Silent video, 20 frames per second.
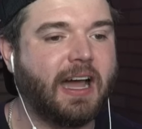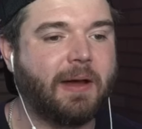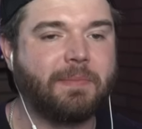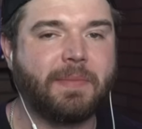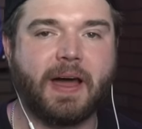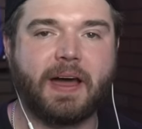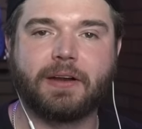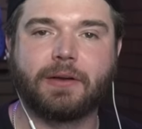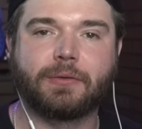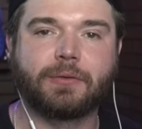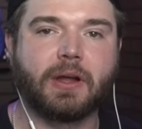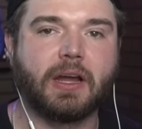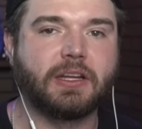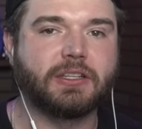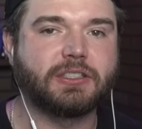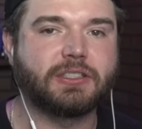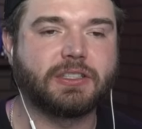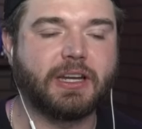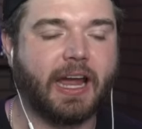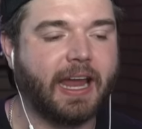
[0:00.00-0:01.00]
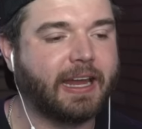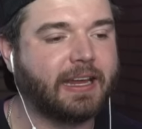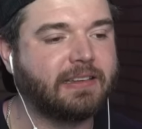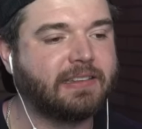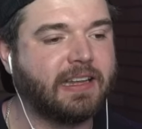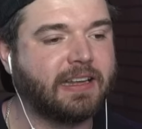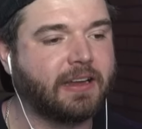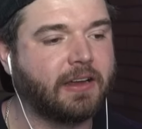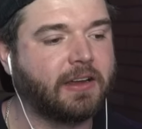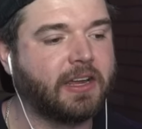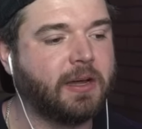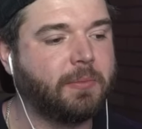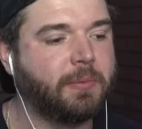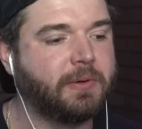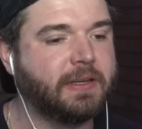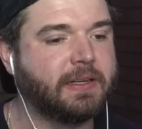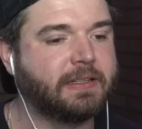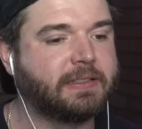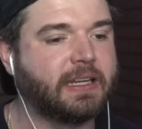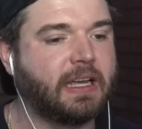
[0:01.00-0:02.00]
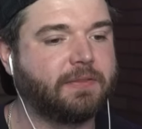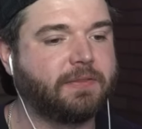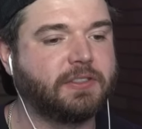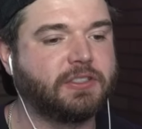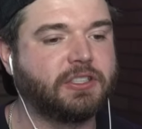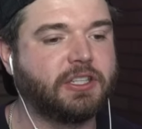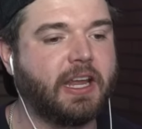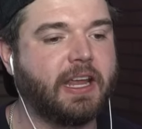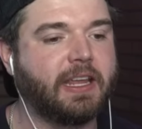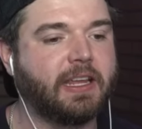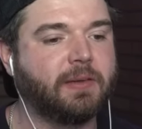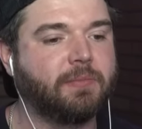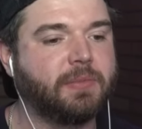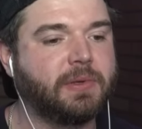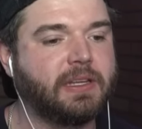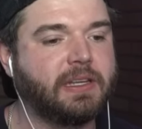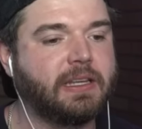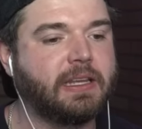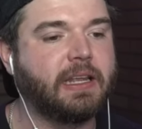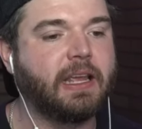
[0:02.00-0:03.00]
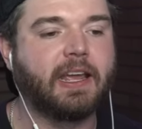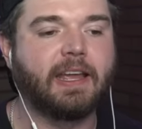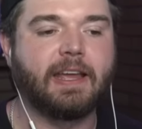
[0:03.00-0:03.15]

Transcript: I'm not in a rush. I could take a couple hits off of and be